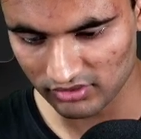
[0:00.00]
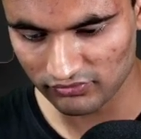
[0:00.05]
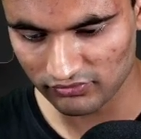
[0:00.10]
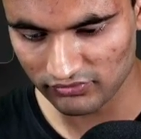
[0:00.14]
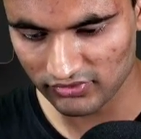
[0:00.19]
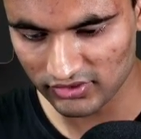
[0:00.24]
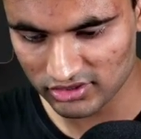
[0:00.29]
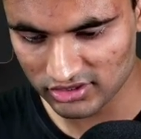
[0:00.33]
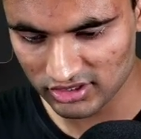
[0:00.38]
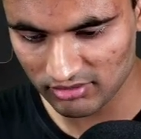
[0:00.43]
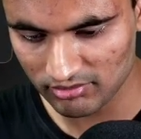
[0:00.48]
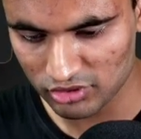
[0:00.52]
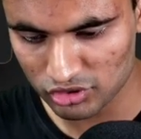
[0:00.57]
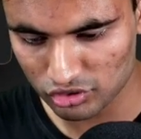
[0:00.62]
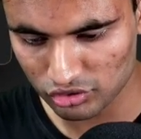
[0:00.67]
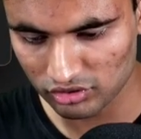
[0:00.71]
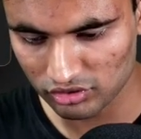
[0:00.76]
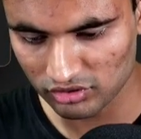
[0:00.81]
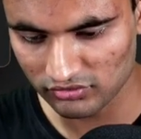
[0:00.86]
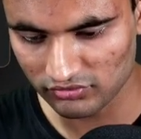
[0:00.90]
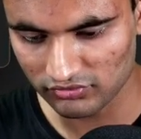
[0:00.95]
first let me show
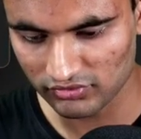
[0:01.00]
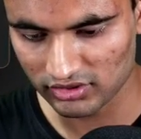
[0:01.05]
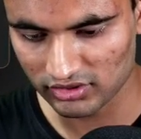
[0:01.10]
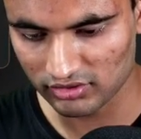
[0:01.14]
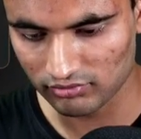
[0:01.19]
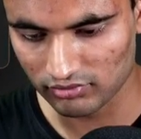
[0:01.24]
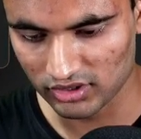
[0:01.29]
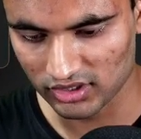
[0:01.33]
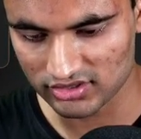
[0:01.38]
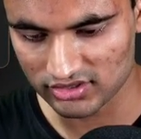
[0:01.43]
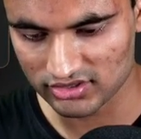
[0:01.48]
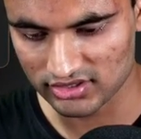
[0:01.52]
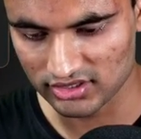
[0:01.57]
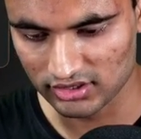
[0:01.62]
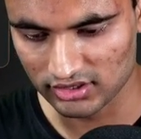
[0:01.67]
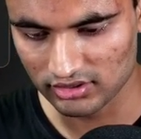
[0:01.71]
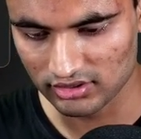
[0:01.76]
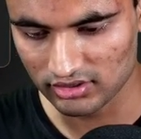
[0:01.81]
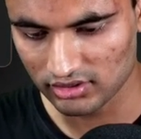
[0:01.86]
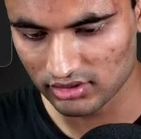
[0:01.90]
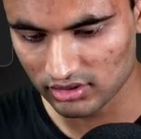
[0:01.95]
you if it works
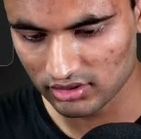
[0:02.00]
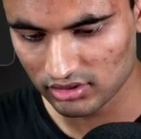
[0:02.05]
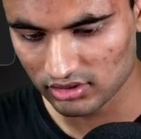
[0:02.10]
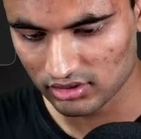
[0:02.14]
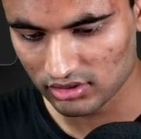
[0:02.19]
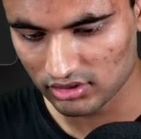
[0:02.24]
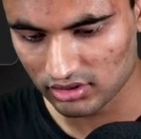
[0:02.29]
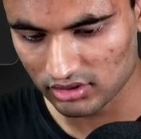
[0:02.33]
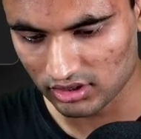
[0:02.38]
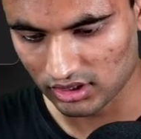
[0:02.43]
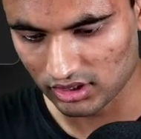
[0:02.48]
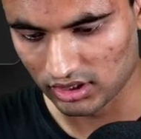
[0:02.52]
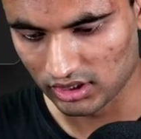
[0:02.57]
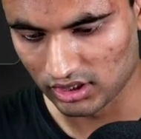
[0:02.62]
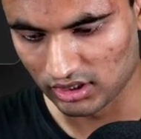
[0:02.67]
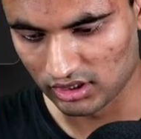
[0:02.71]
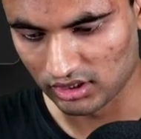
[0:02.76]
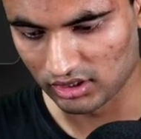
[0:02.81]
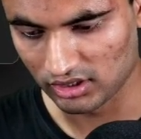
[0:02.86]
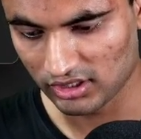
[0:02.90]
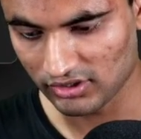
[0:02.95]
in
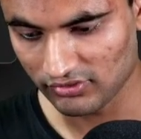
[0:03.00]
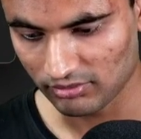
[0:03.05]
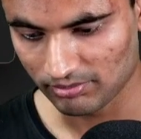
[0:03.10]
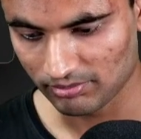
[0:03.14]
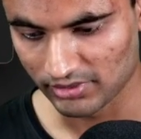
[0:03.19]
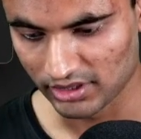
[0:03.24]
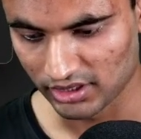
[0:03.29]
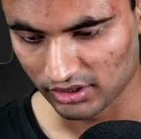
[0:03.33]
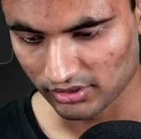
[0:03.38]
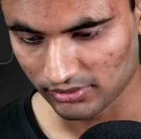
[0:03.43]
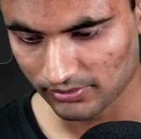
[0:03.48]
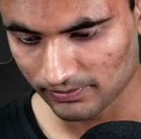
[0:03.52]
development.